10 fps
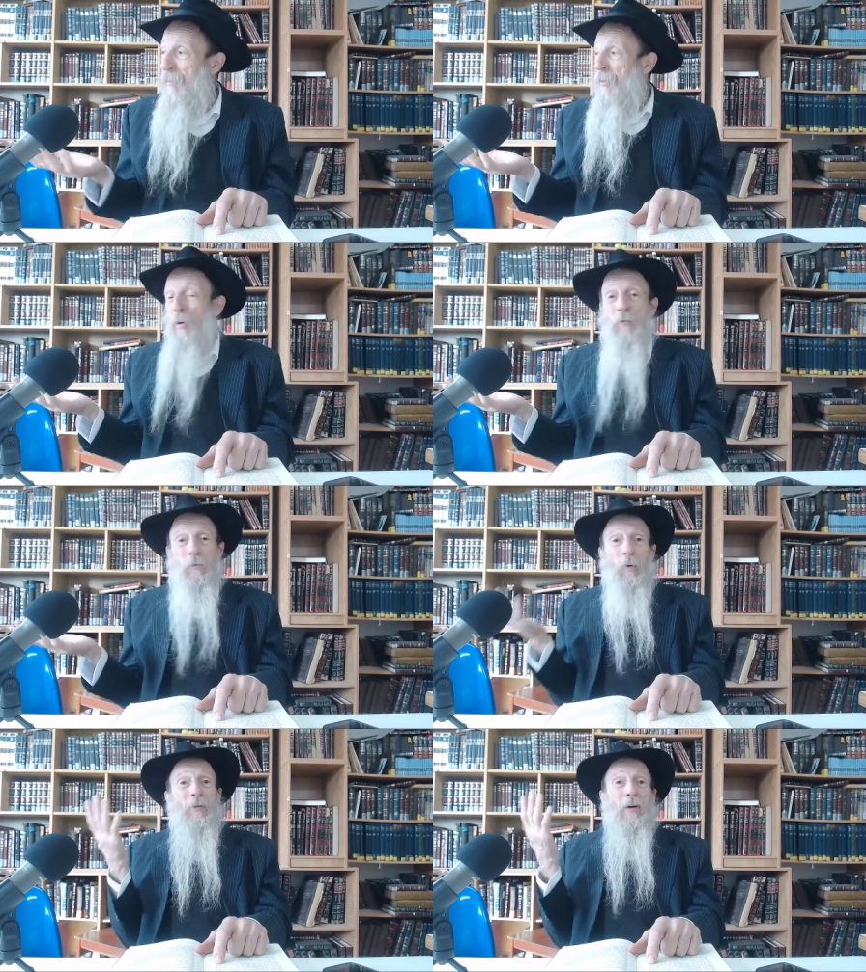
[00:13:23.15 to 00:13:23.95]
20,
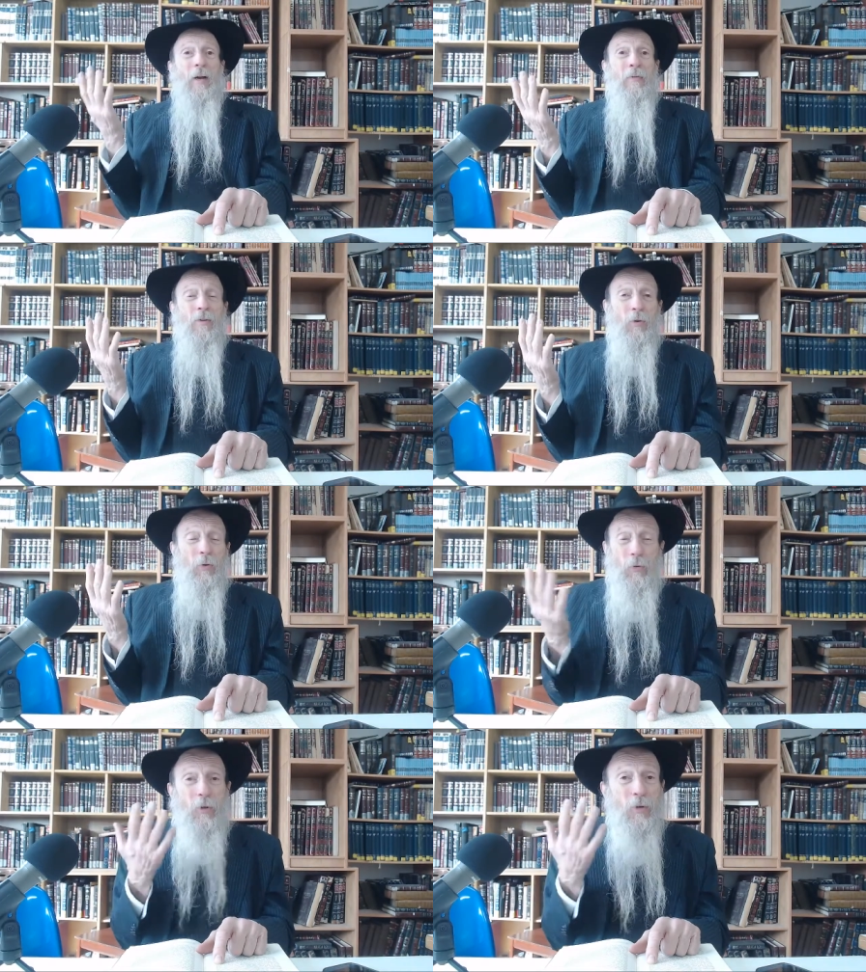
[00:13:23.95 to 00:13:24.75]
25 years
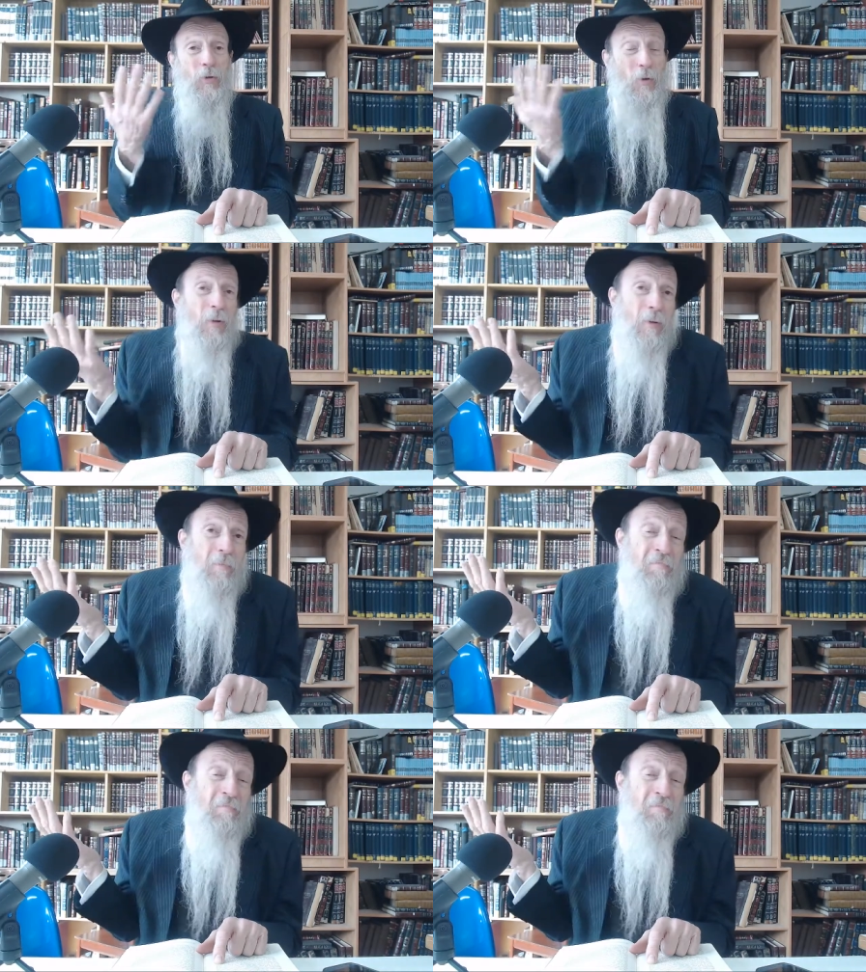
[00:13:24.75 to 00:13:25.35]
old, 30 years old.